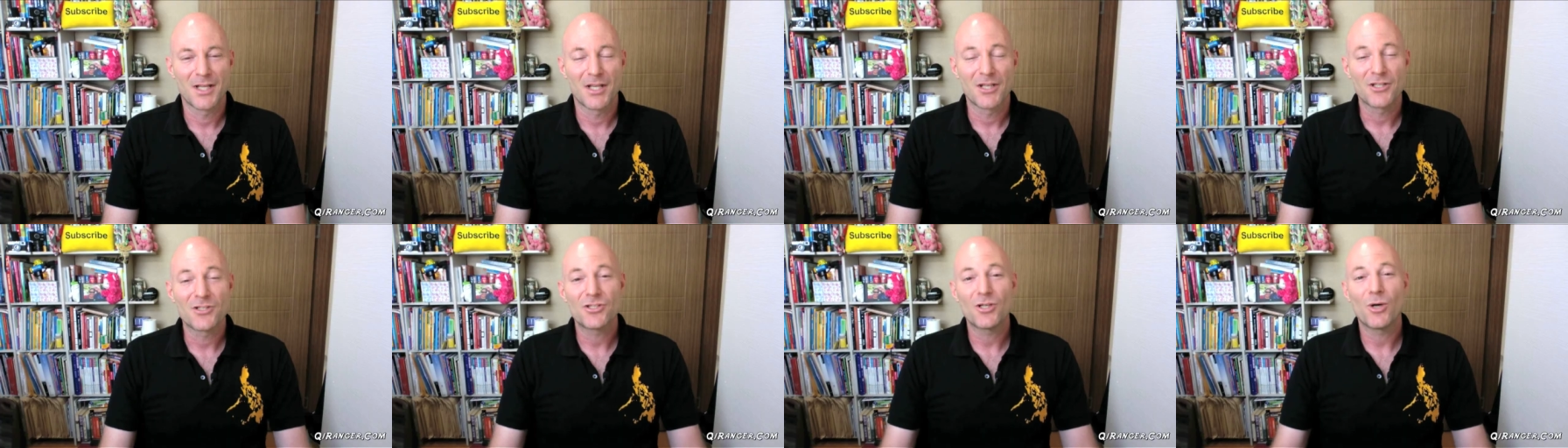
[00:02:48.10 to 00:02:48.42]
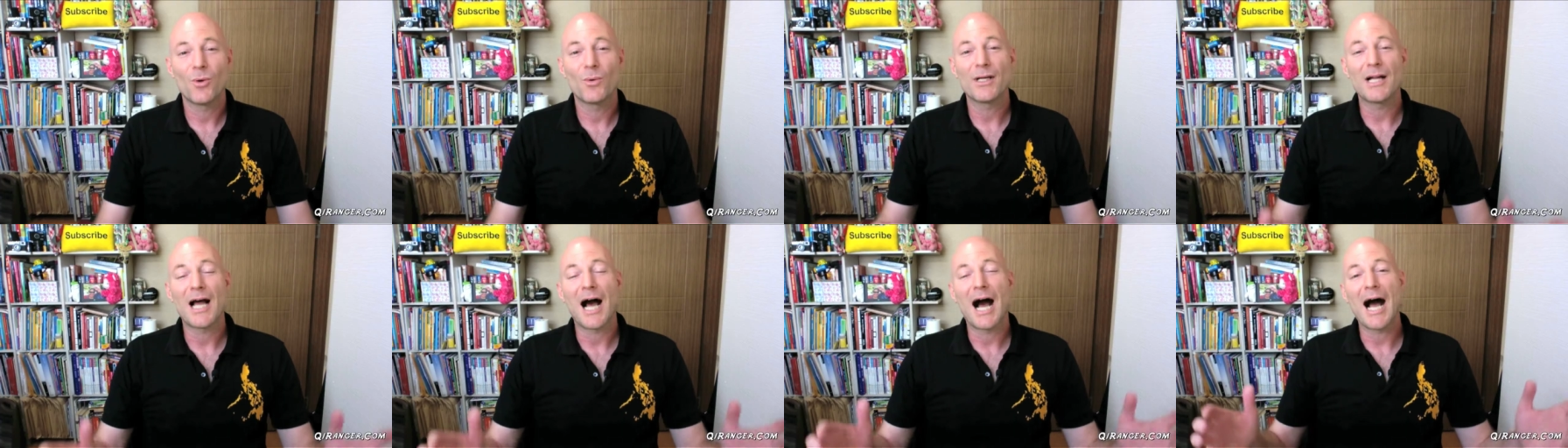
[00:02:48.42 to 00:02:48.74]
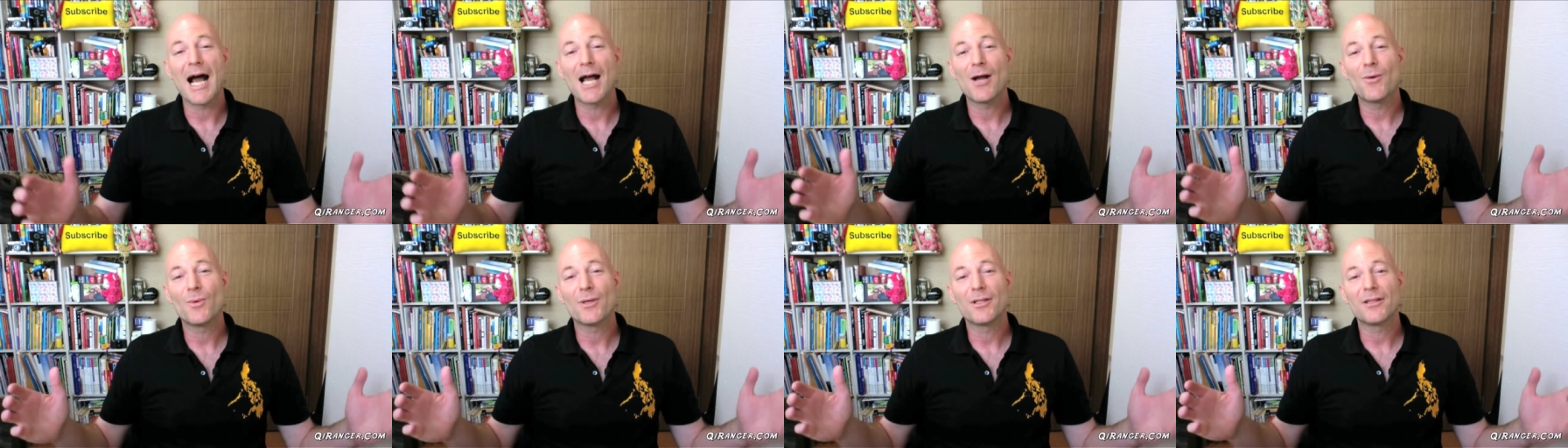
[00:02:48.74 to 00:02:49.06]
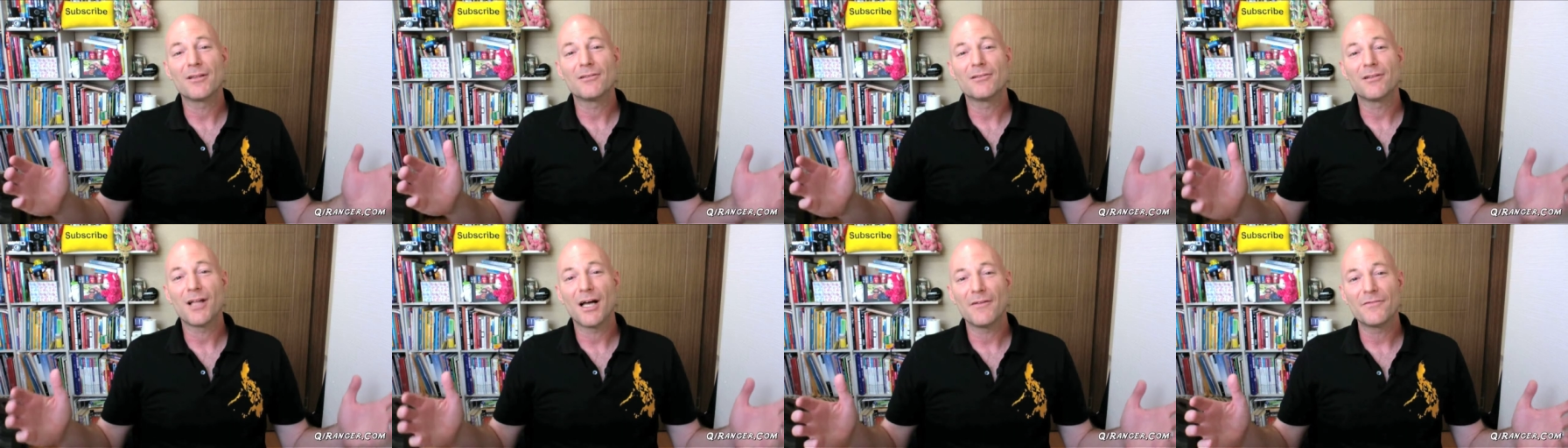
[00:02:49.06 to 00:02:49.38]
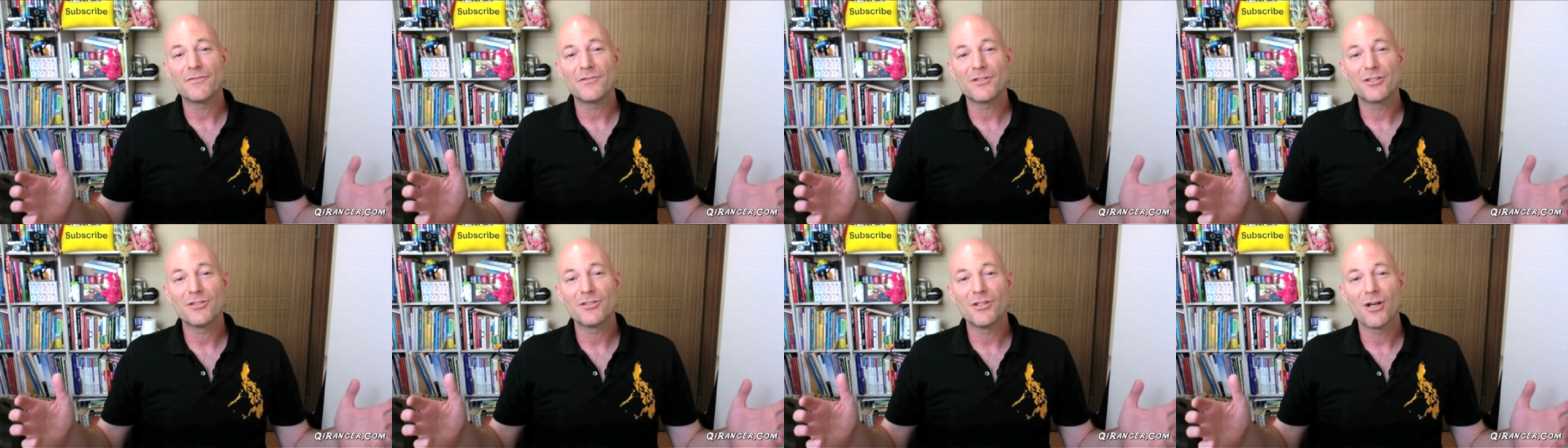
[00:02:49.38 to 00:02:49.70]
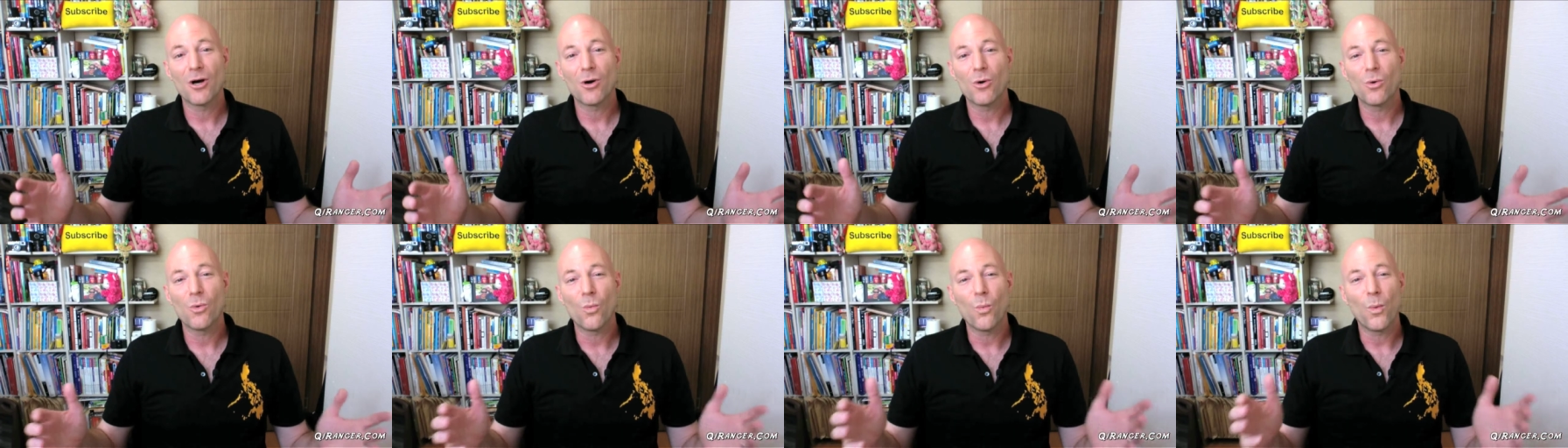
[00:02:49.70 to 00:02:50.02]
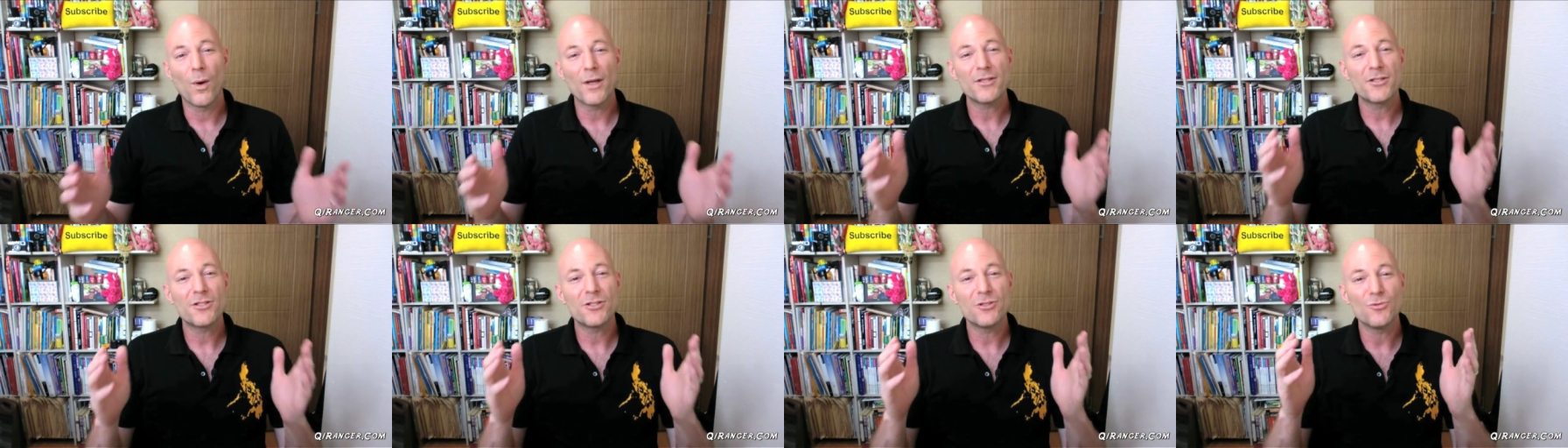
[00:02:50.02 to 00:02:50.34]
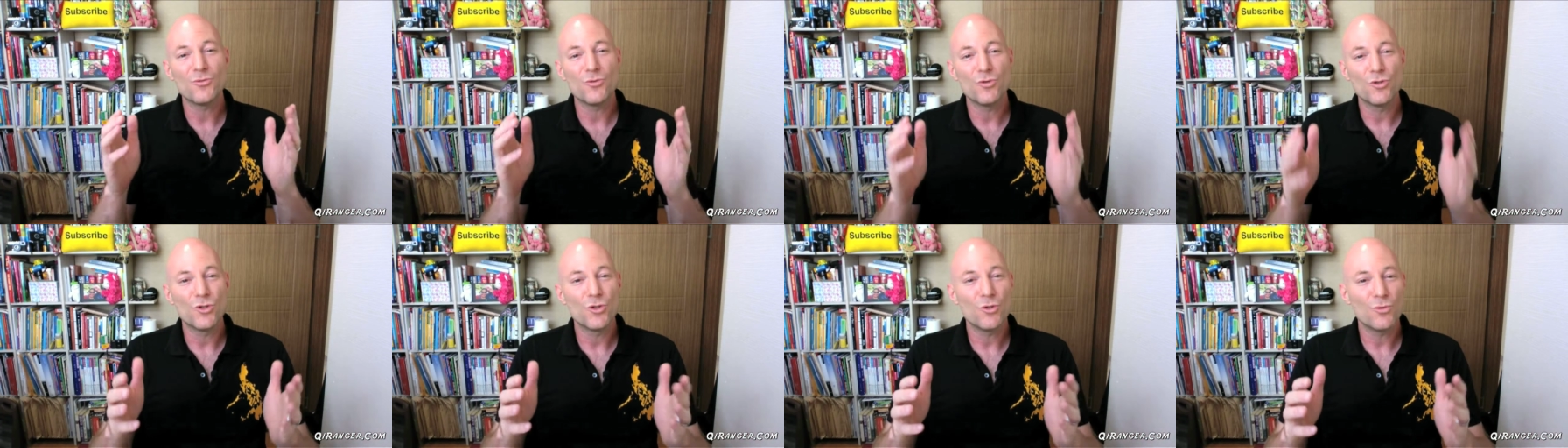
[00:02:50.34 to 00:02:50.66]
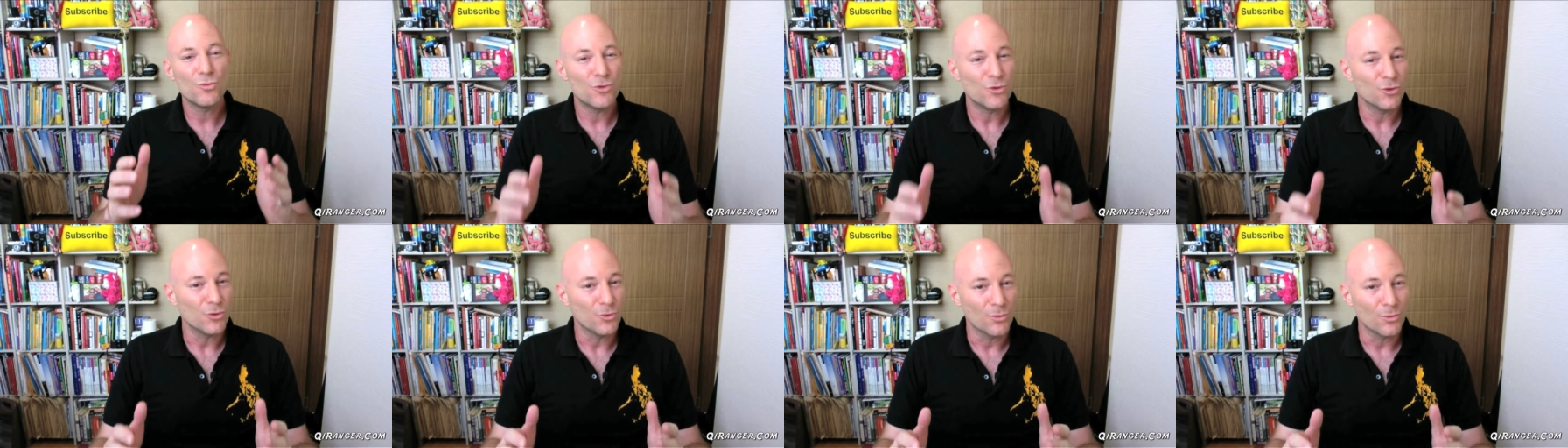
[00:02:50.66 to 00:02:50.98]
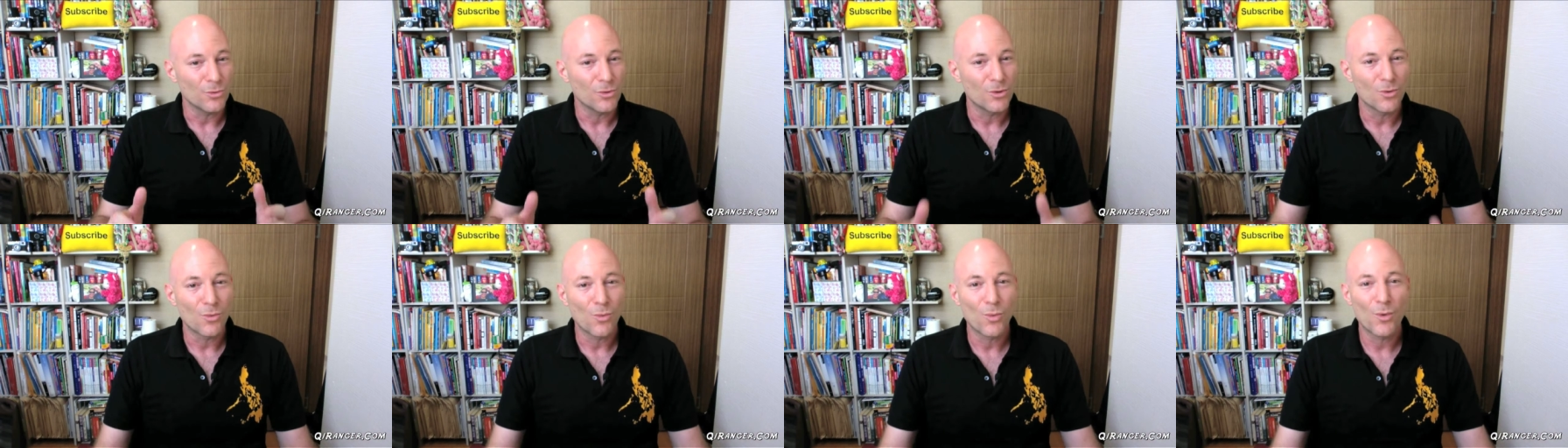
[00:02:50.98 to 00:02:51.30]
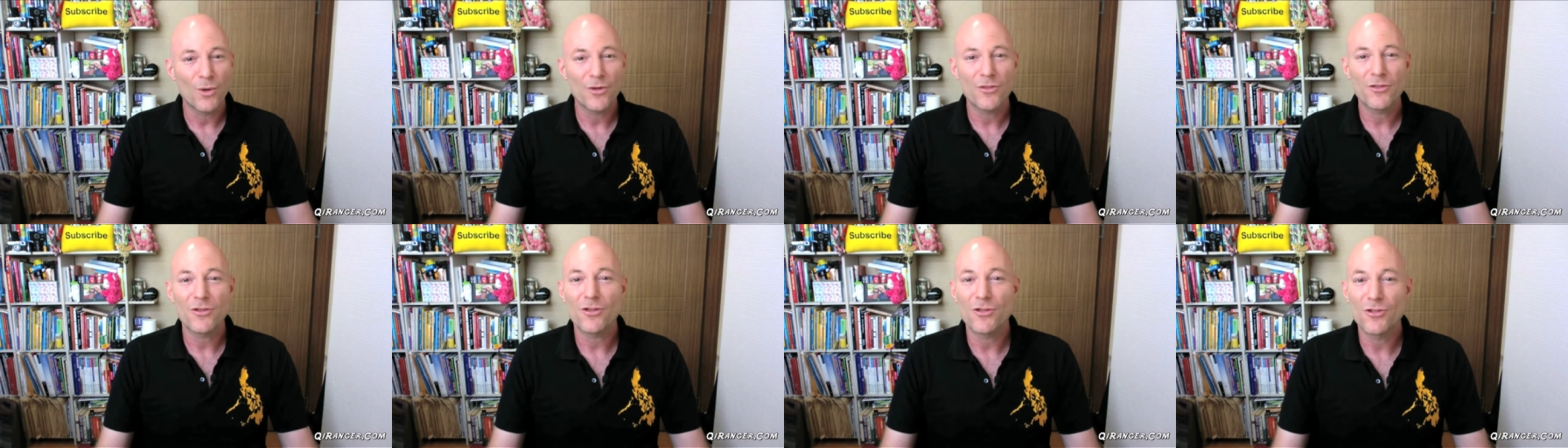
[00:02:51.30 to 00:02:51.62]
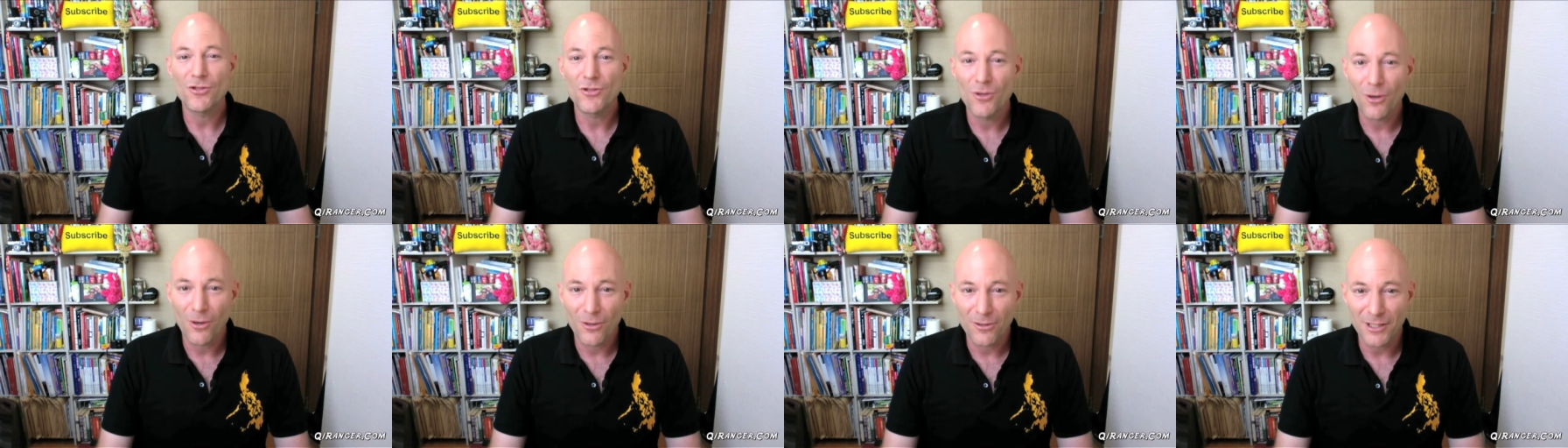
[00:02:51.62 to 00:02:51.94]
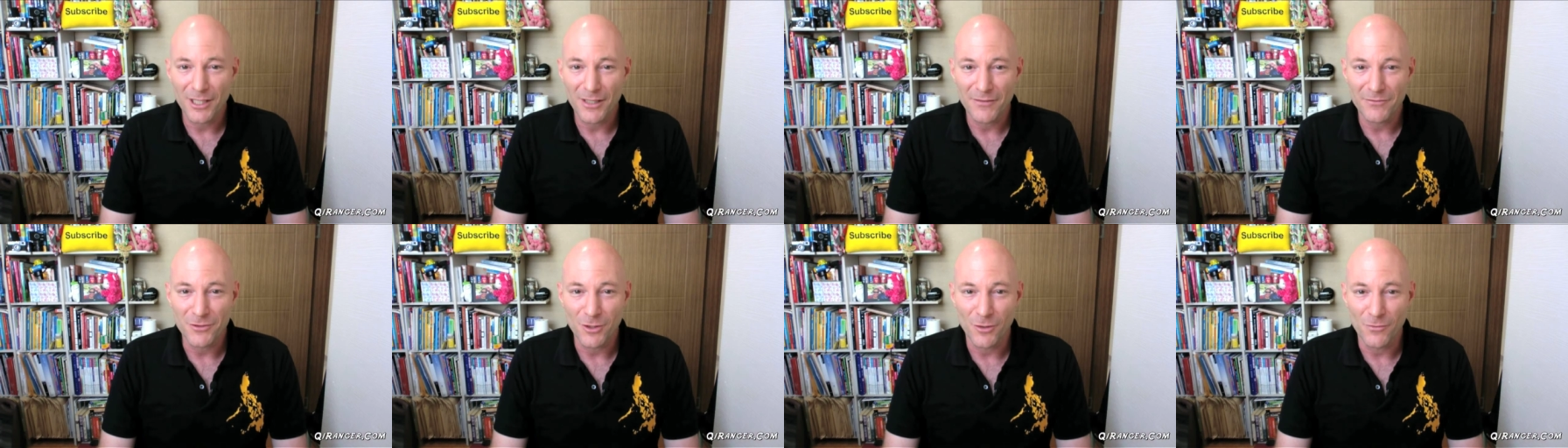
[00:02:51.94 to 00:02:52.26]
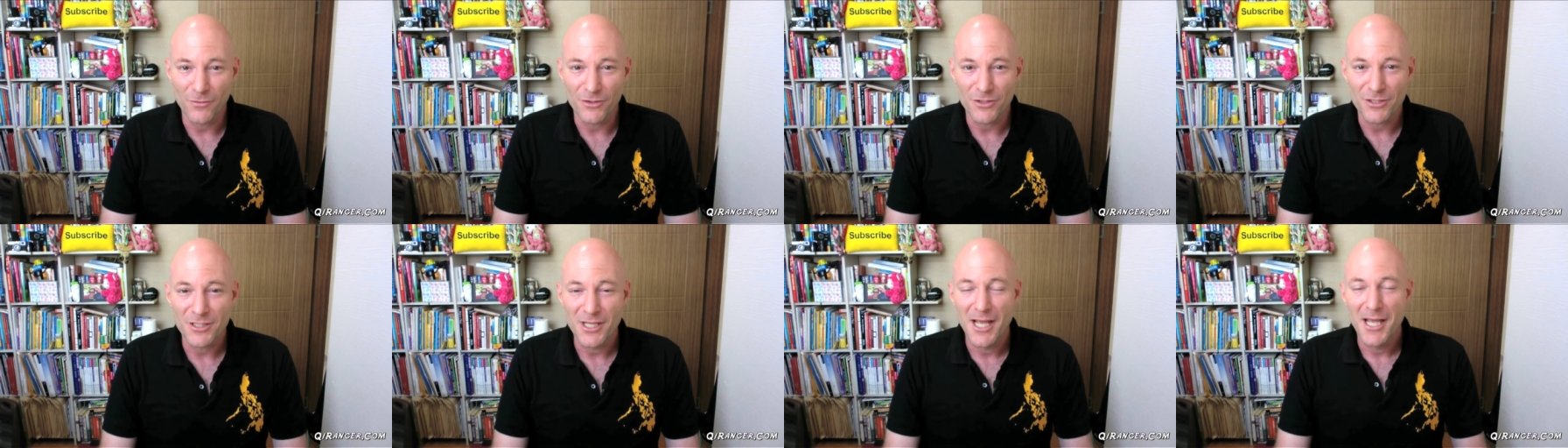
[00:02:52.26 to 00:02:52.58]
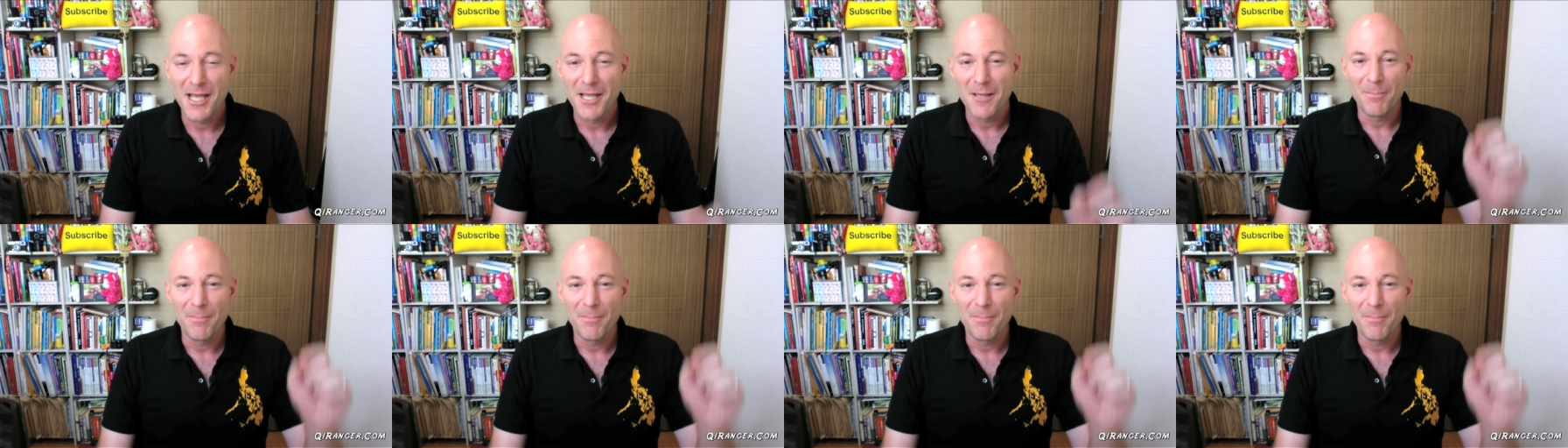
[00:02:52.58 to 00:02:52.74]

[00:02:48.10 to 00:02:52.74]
So what I would love to know, what do you do with your leftovers?